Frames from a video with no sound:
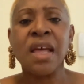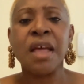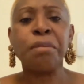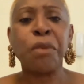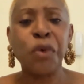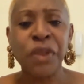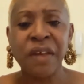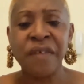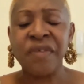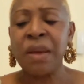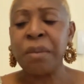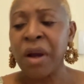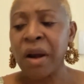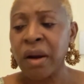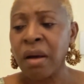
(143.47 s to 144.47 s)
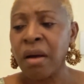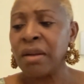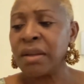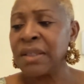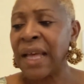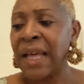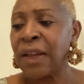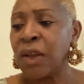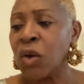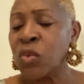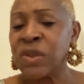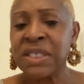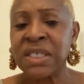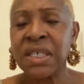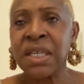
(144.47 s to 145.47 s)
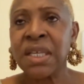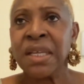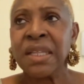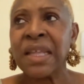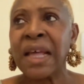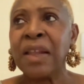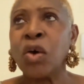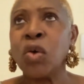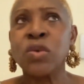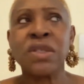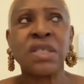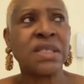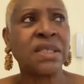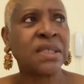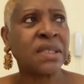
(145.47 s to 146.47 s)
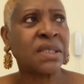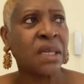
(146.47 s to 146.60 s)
And both of them are called Dalhousie. Dalhousie is